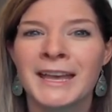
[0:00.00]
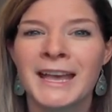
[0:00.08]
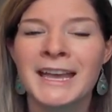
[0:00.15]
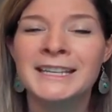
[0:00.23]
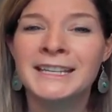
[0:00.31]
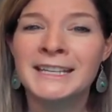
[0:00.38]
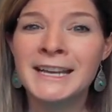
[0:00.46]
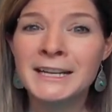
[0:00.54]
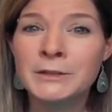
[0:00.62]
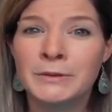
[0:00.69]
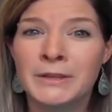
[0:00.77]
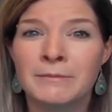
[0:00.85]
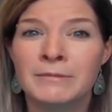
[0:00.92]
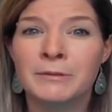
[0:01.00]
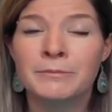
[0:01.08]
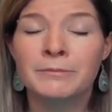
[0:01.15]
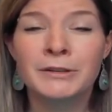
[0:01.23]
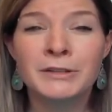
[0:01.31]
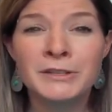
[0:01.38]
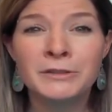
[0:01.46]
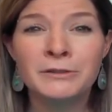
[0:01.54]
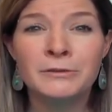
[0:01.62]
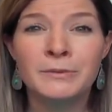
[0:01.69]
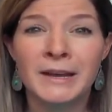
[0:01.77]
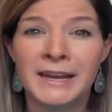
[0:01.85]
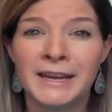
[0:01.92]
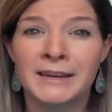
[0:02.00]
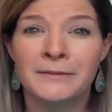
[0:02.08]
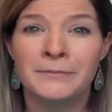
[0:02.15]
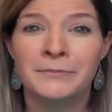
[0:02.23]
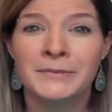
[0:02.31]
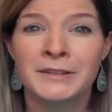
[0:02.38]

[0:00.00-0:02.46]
and connect with them in a personal way